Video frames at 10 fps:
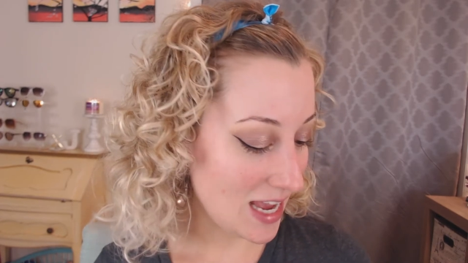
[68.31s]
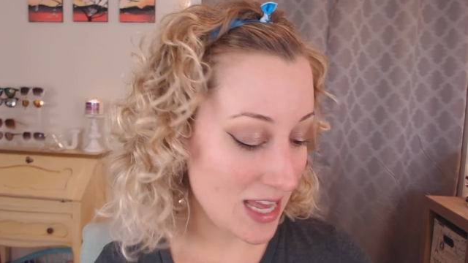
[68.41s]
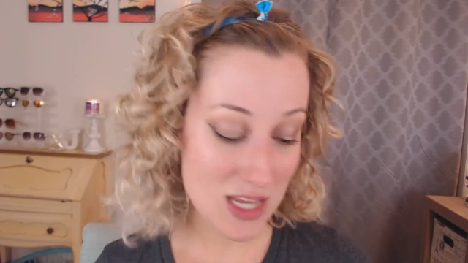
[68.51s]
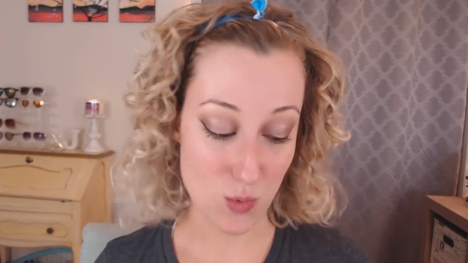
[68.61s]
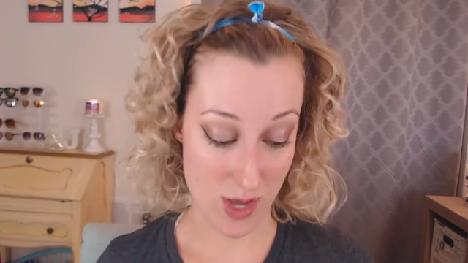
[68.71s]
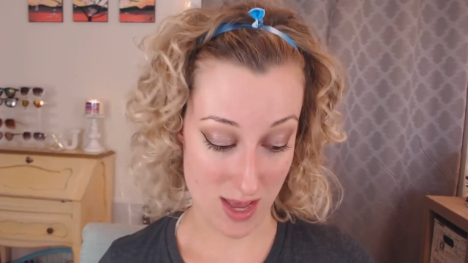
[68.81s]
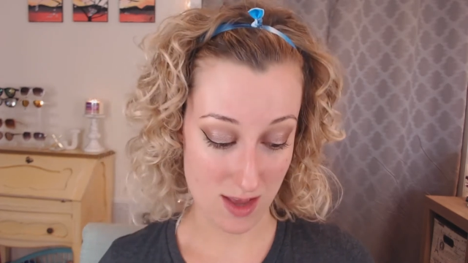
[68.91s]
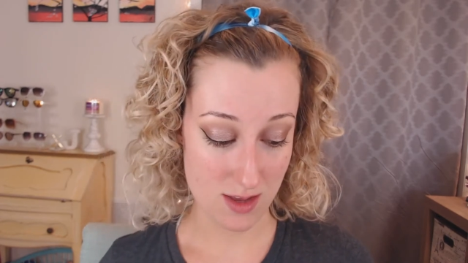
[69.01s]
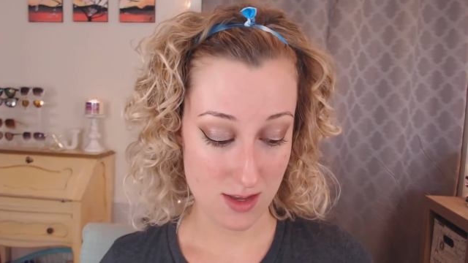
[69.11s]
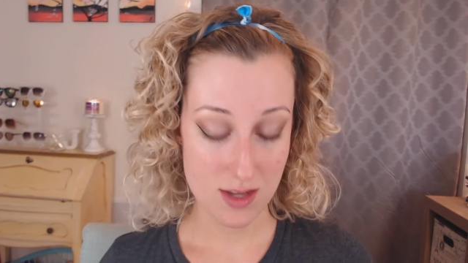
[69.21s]

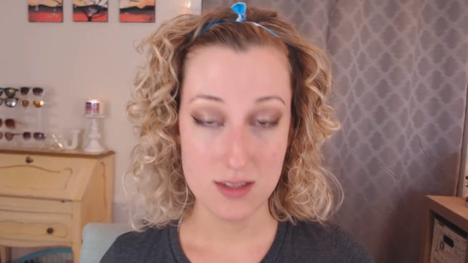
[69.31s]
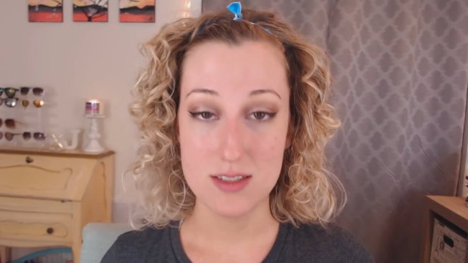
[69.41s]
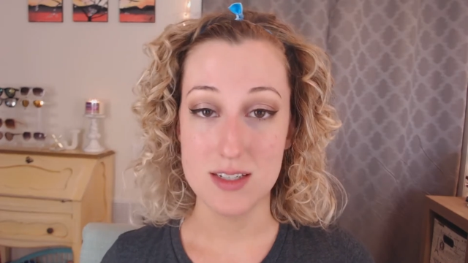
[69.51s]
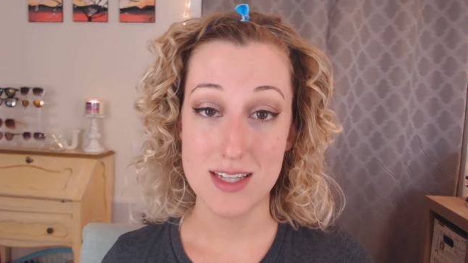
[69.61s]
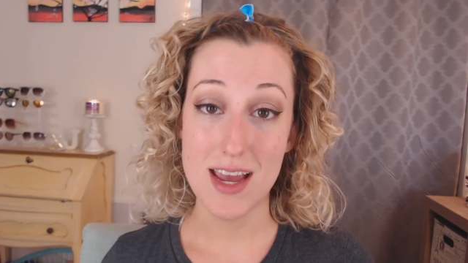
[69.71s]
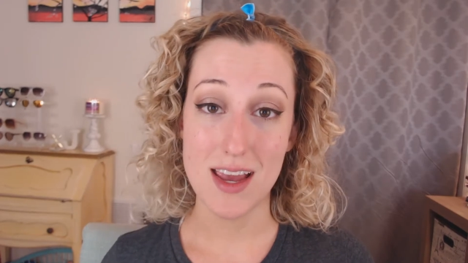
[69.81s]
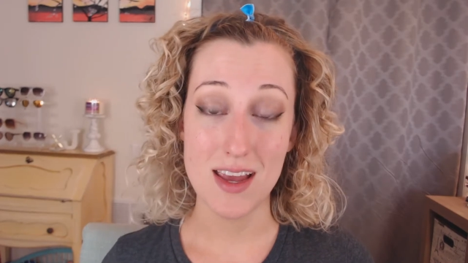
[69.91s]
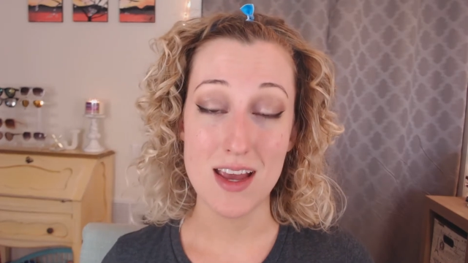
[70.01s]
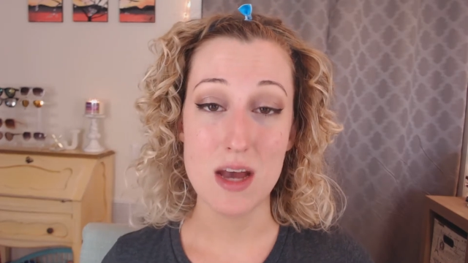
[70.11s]
Anyway, today,